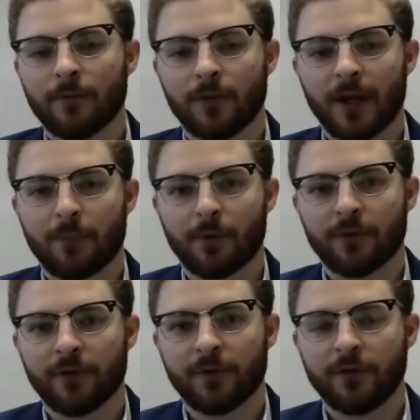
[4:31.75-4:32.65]
for that
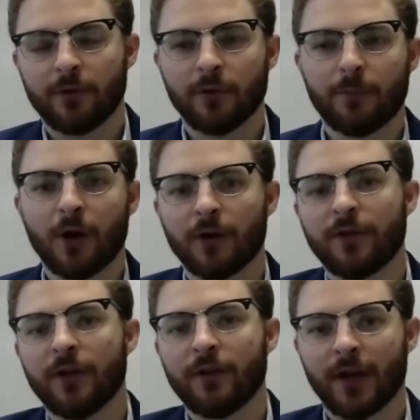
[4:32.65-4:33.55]
person to
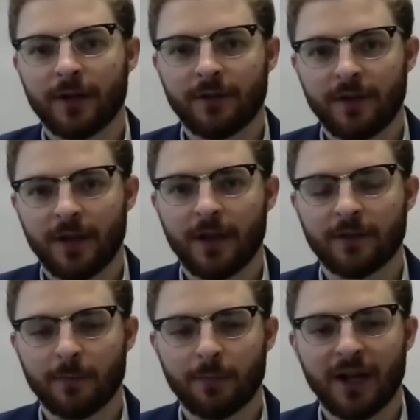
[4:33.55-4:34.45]
depart the United
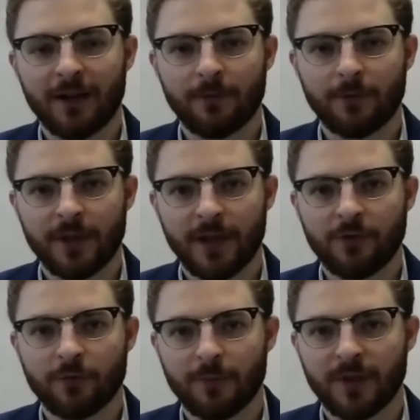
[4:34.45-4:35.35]
States, apply for the
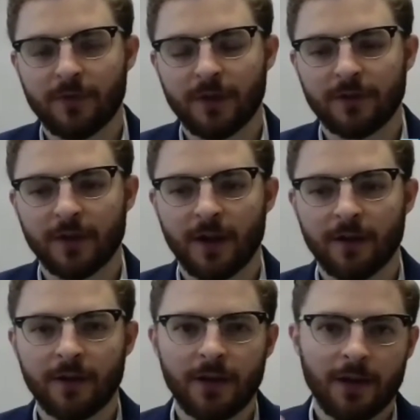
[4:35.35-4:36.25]
H one B visa,